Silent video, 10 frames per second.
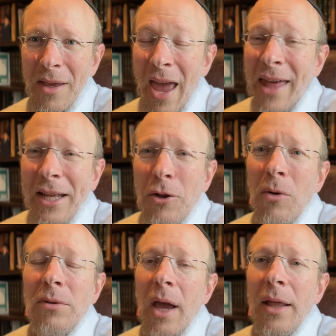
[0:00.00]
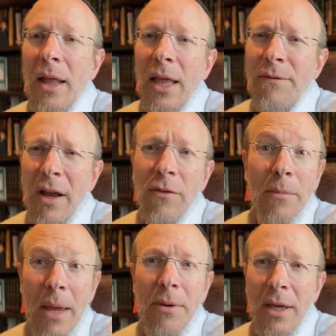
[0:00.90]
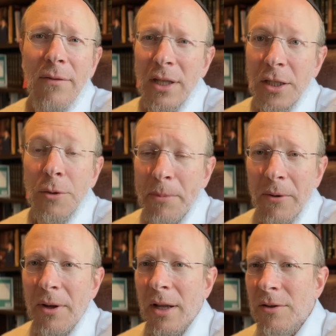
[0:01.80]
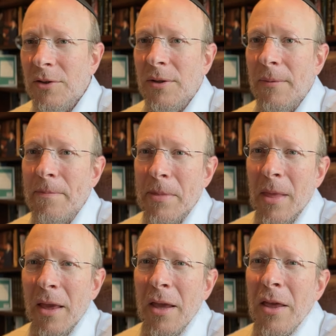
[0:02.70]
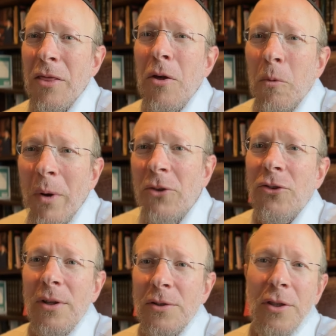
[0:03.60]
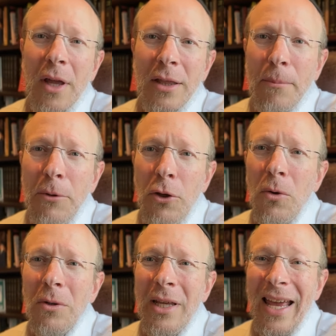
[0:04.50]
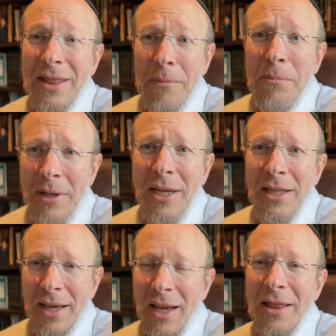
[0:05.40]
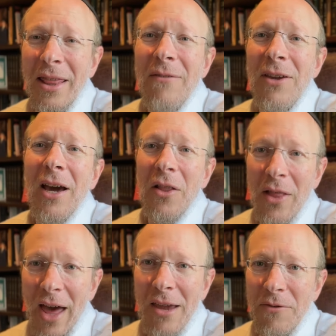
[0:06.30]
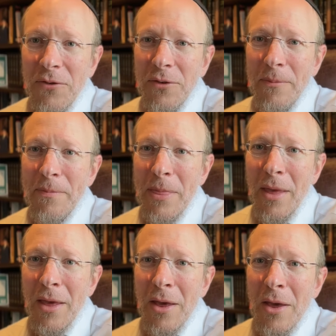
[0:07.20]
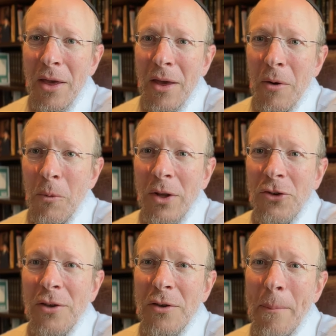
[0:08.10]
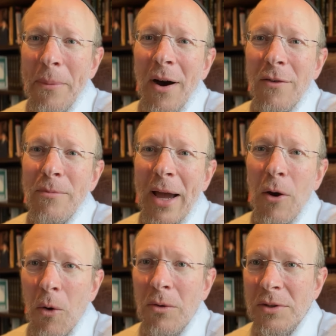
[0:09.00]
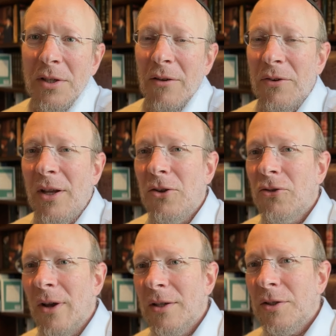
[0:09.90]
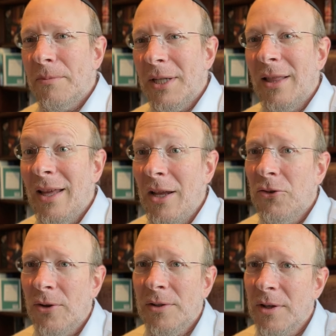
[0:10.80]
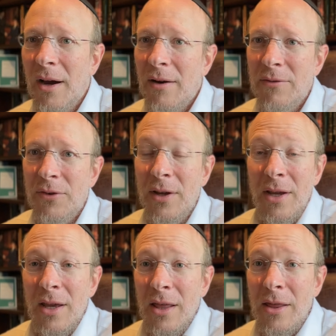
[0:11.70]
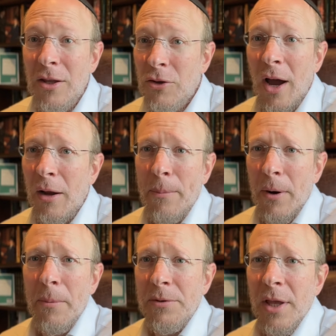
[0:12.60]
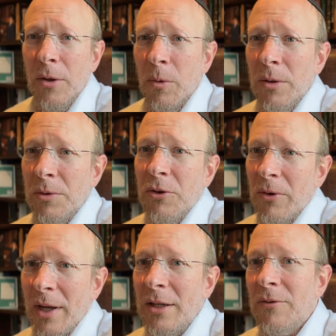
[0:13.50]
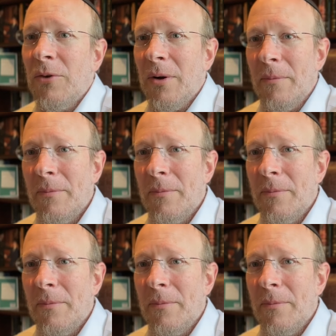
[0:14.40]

and they don't and, and they've never maybe even experienced the richness and the beauty and the meaning in living a life which is above my own self-interest, but in the interest of the entire purpose that the world was created for.